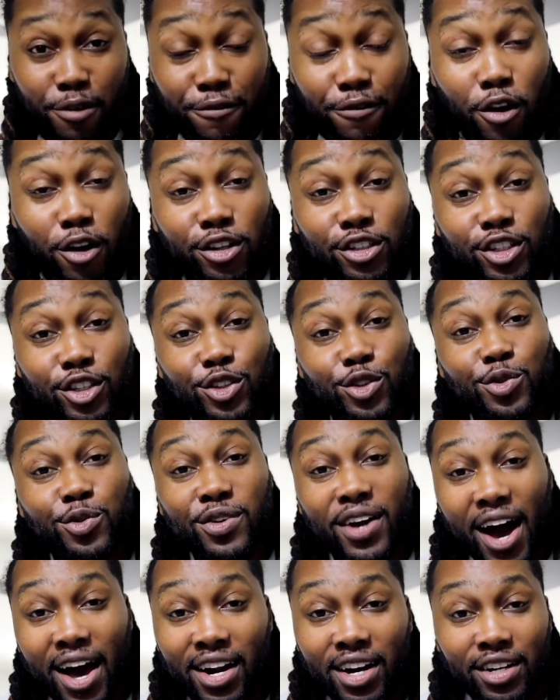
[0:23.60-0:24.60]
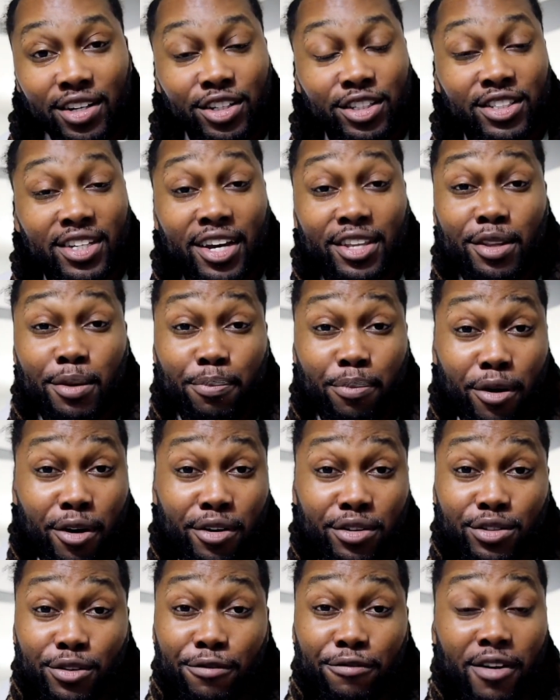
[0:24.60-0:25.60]
But first, you got to understand the
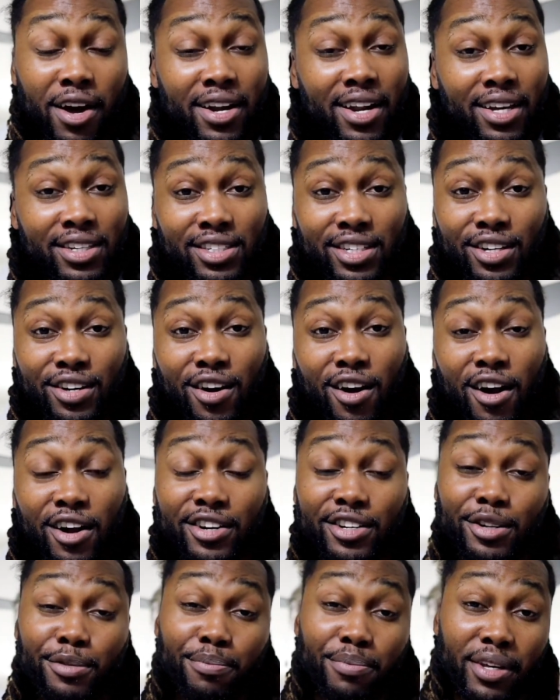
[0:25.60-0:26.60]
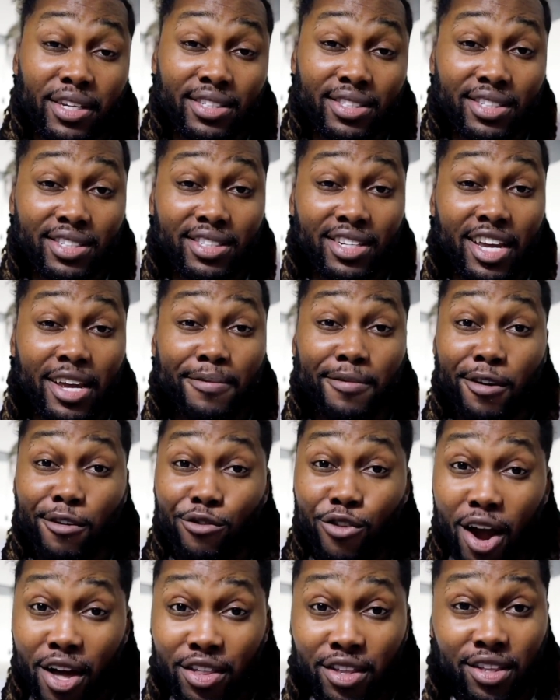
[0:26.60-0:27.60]
perks of financing a car in your business name
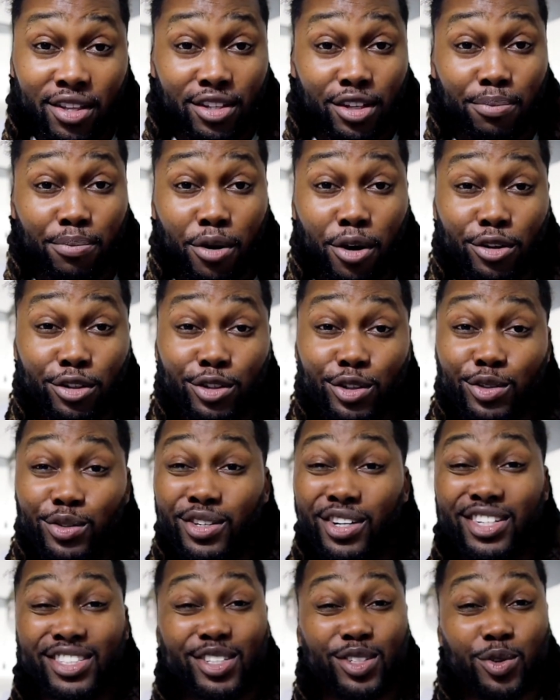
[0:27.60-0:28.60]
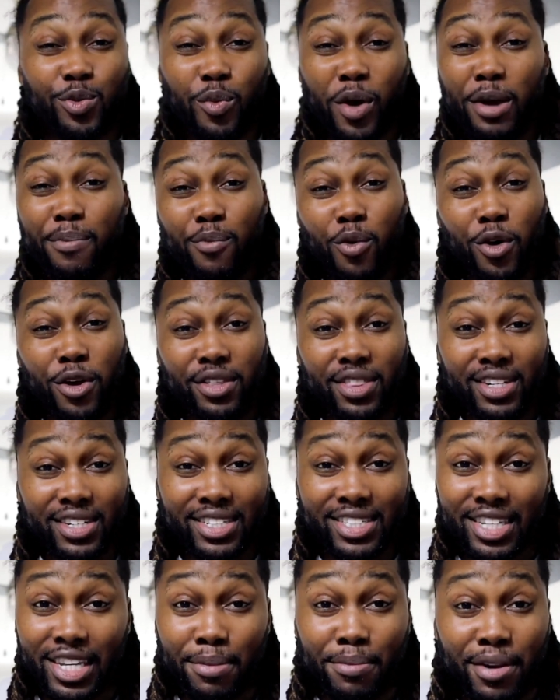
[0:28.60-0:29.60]
rather than your personal, because it's way more
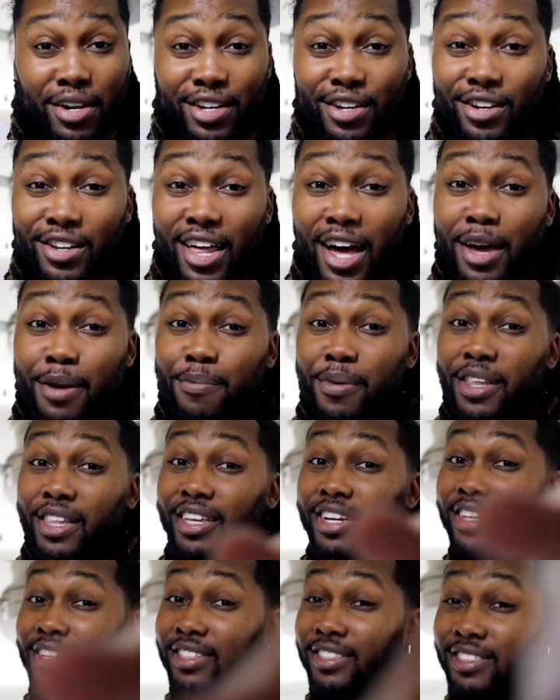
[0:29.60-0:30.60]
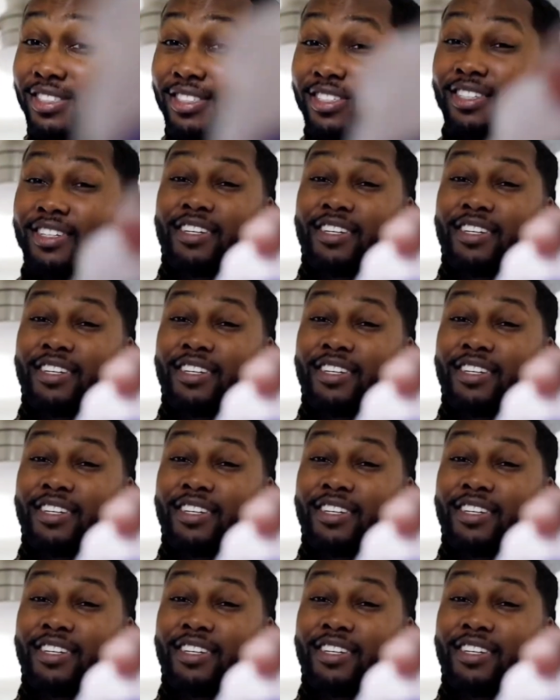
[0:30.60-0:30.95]
than just limiting your liability.